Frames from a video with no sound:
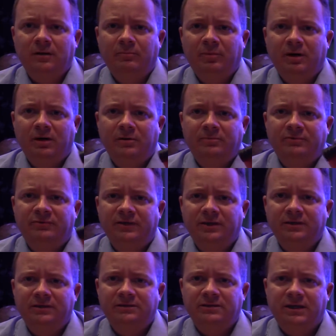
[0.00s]
barb
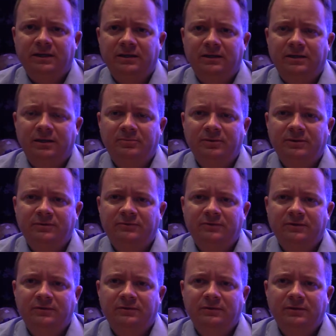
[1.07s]
fitting. It's like a coupling
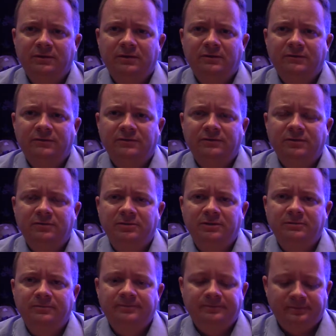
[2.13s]
for tubing.